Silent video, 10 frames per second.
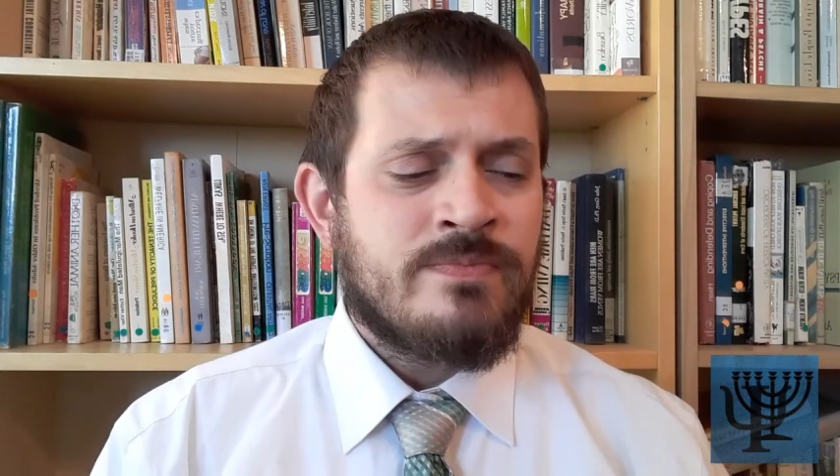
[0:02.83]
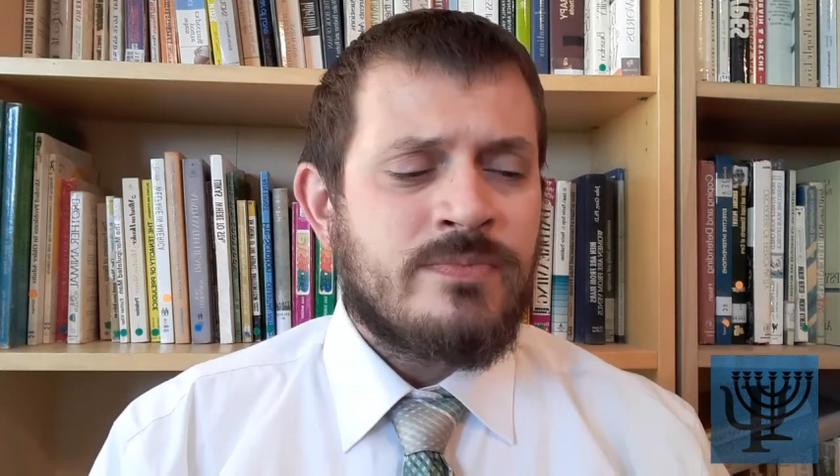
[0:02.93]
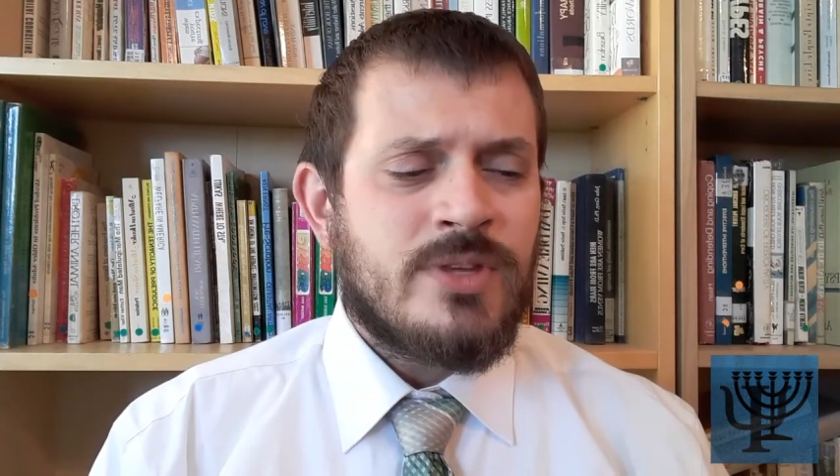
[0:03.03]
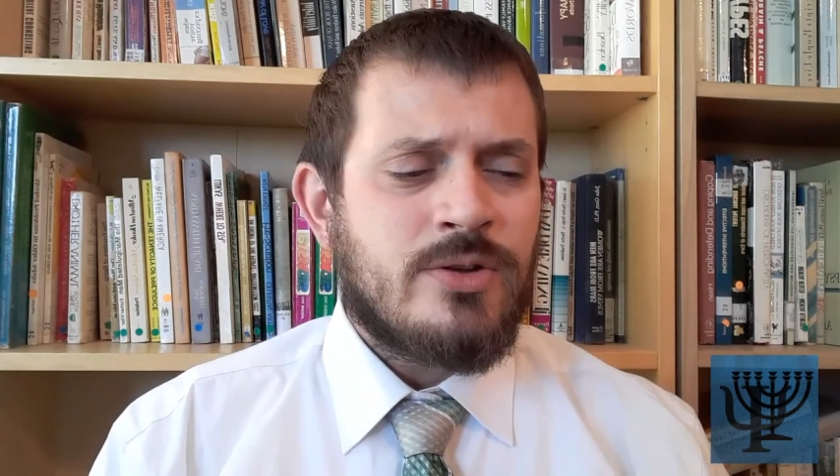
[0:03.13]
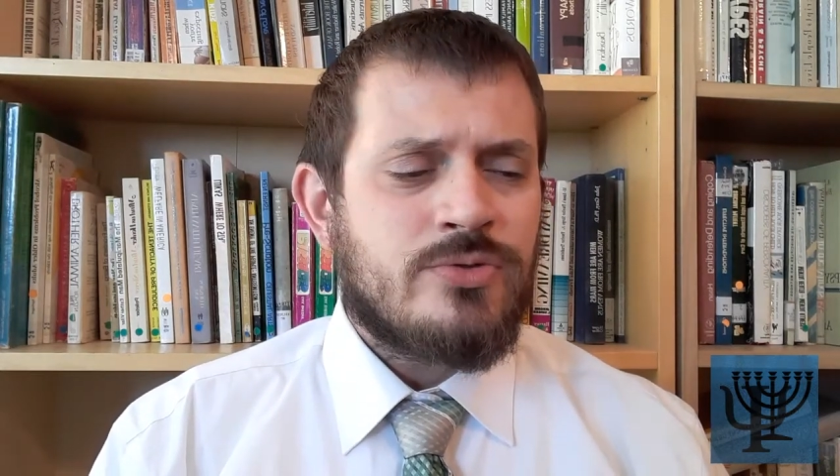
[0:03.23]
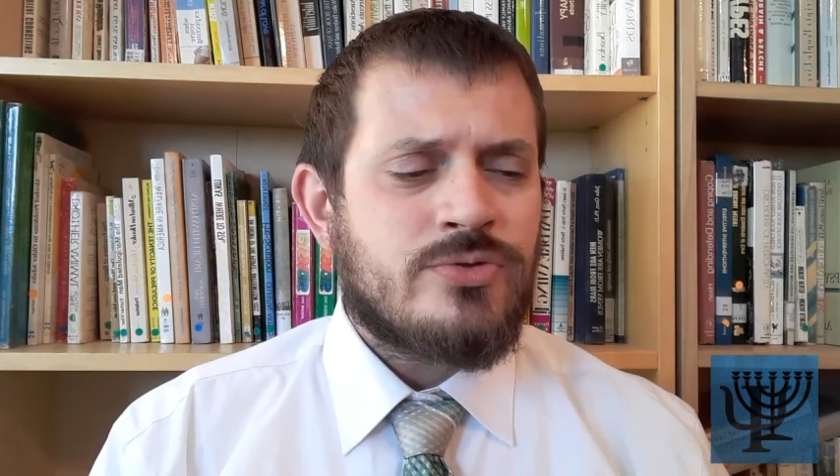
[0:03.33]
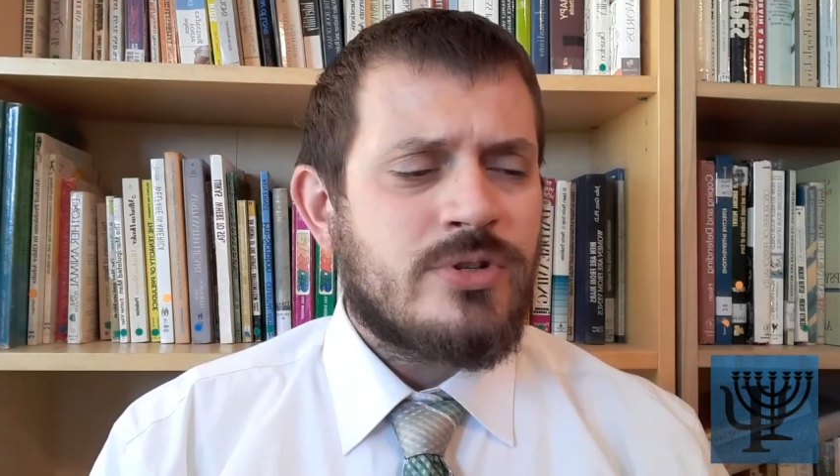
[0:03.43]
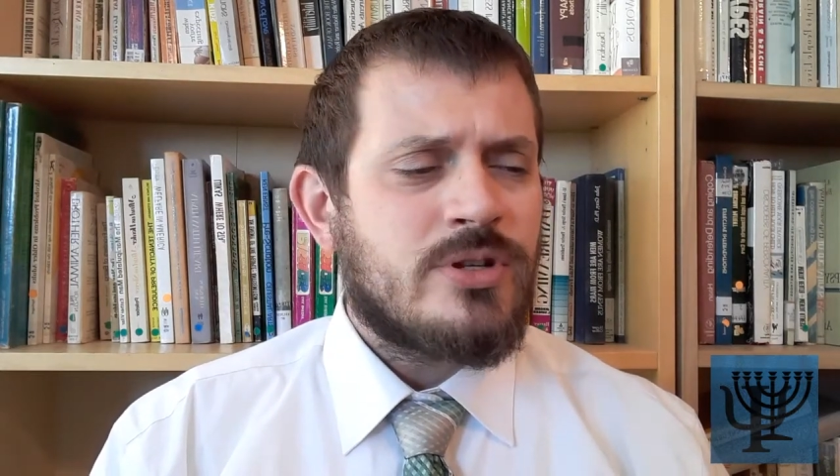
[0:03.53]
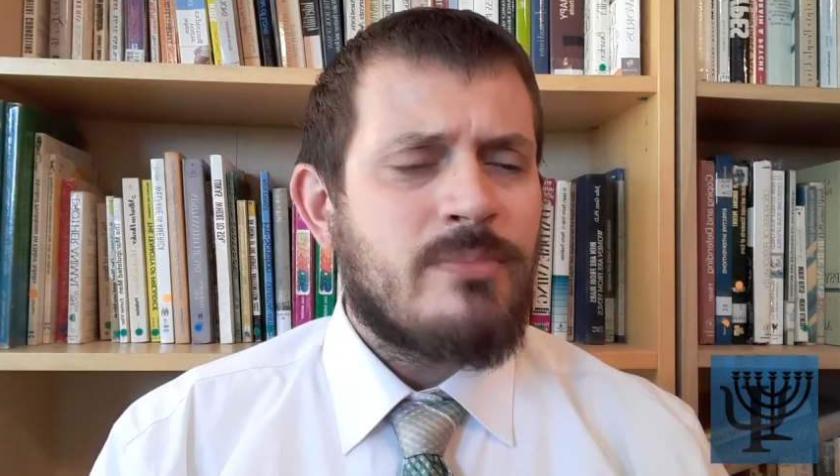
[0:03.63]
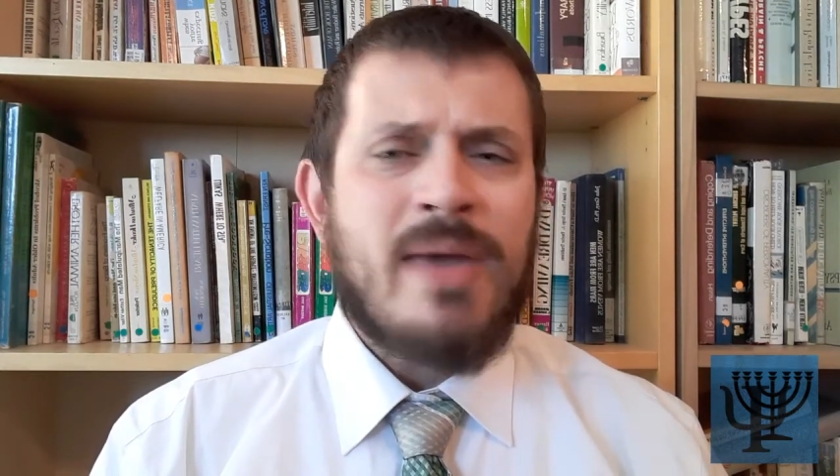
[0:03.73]

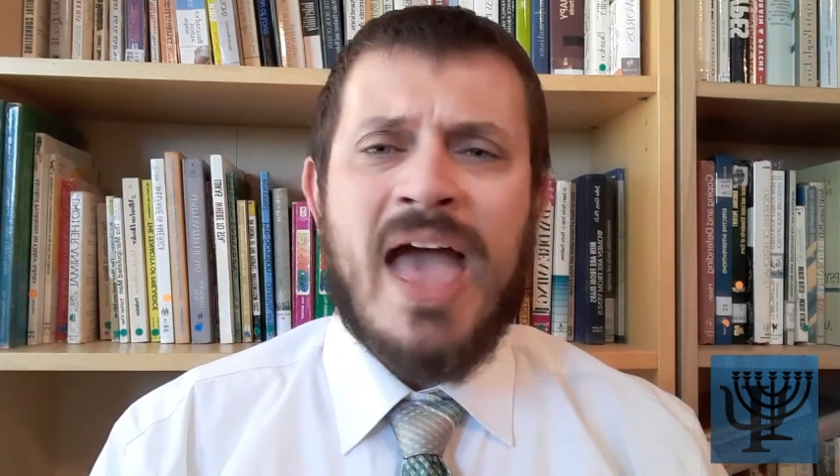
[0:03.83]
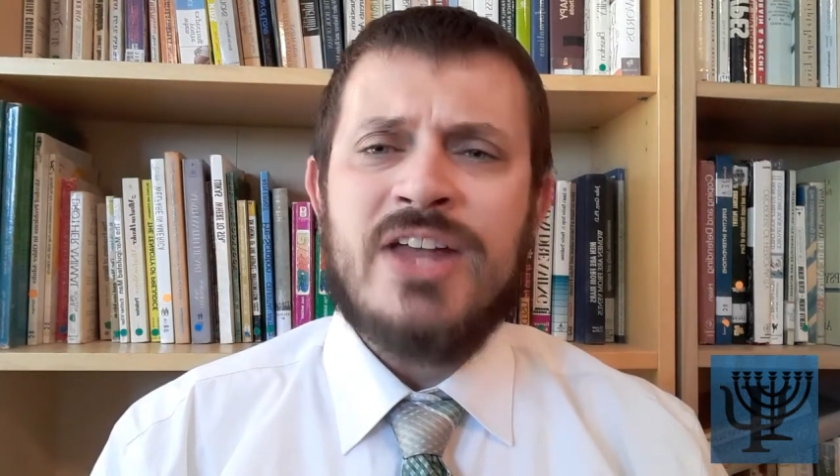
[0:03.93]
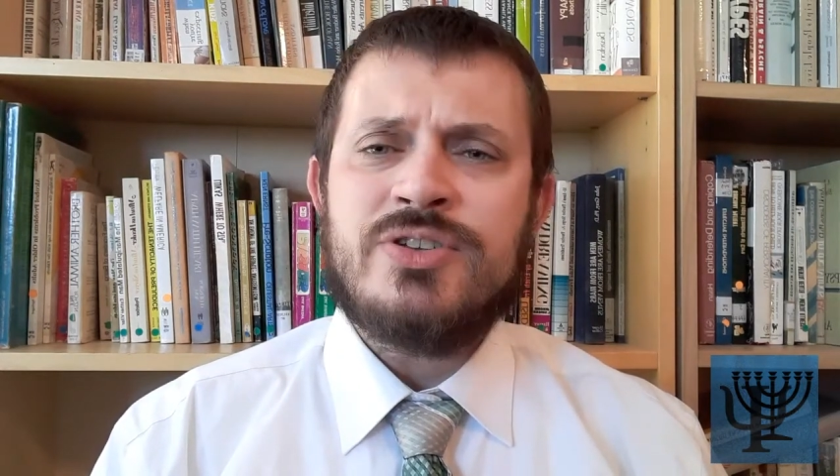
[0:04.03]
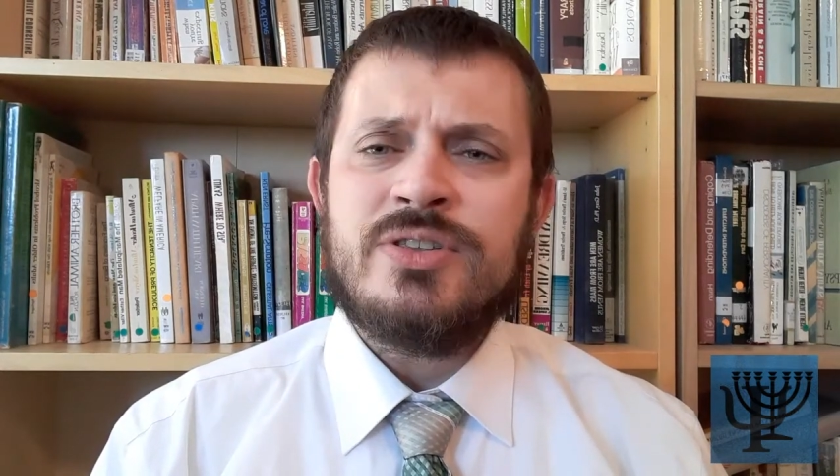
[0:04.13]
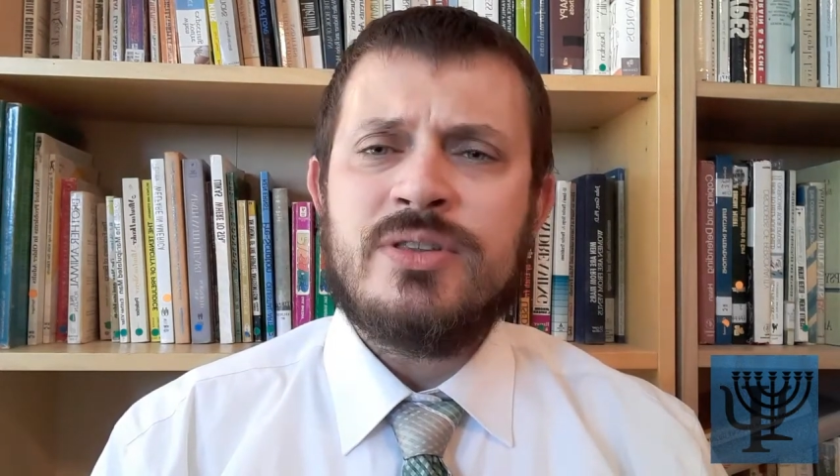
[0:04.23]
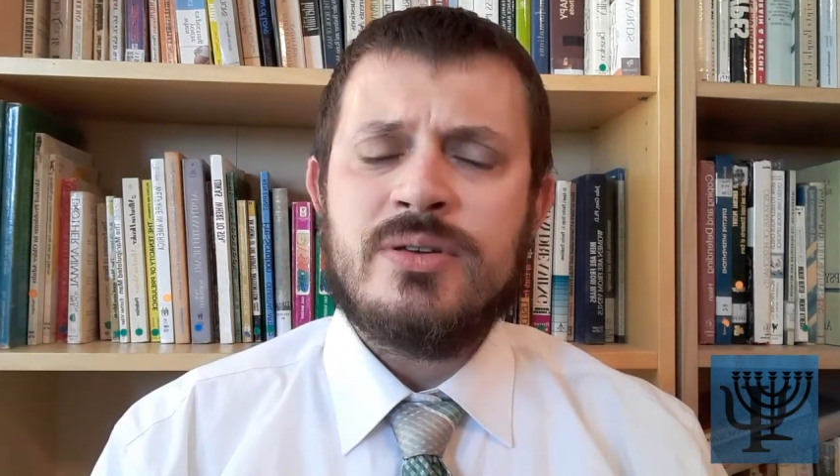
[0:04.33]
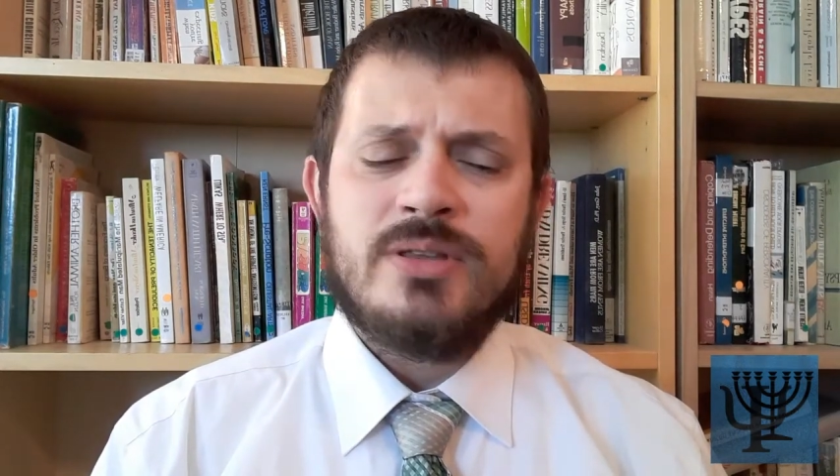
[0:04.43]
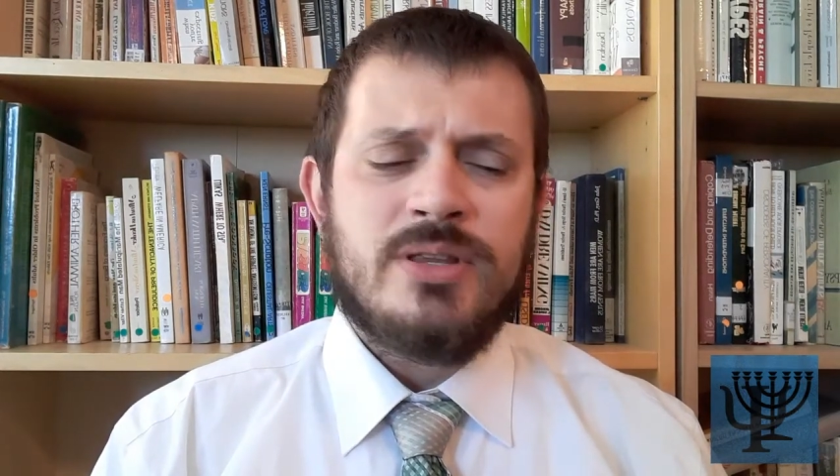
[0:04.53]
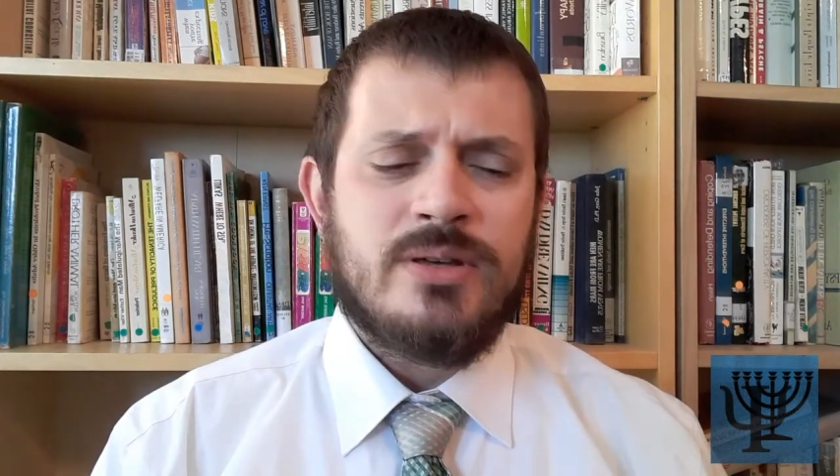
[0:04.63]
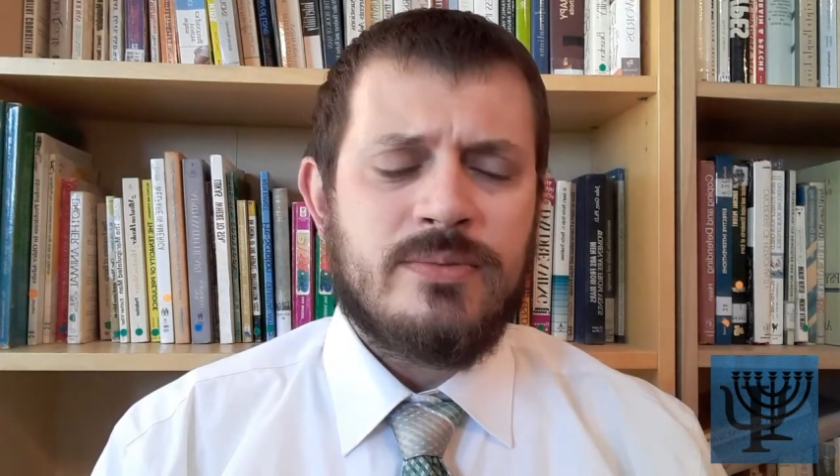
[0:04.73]
imagine
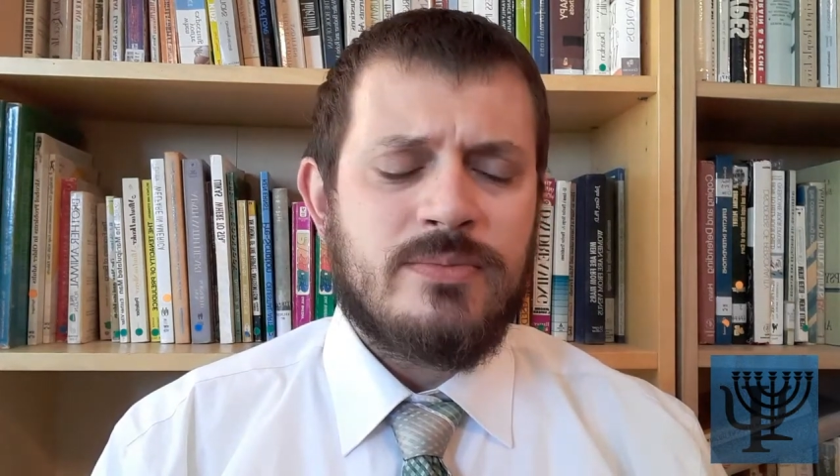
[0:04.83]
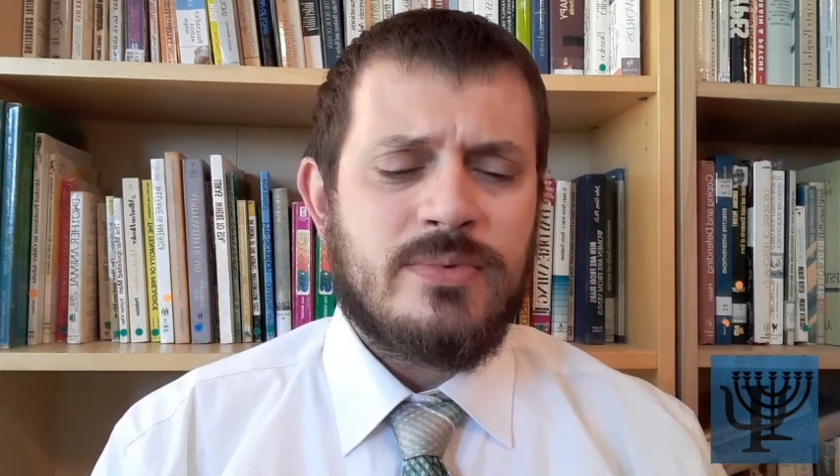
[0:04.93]
the